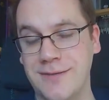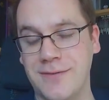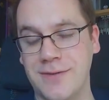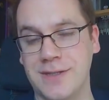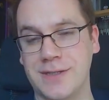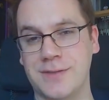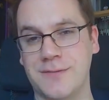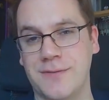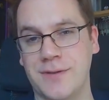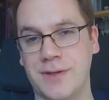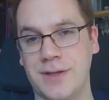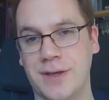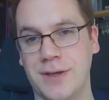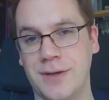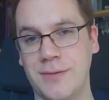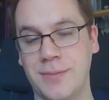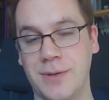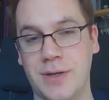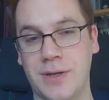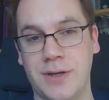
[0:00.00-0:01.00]
for this
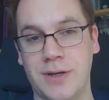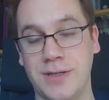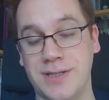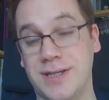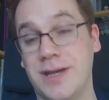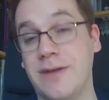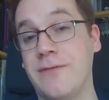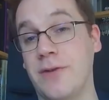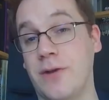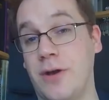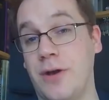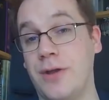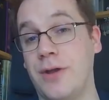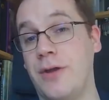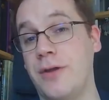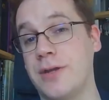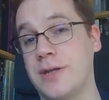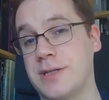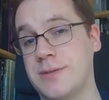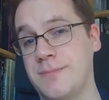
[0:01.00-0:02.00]
video, because I've got an
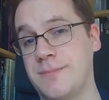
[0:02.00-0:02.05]
Onyx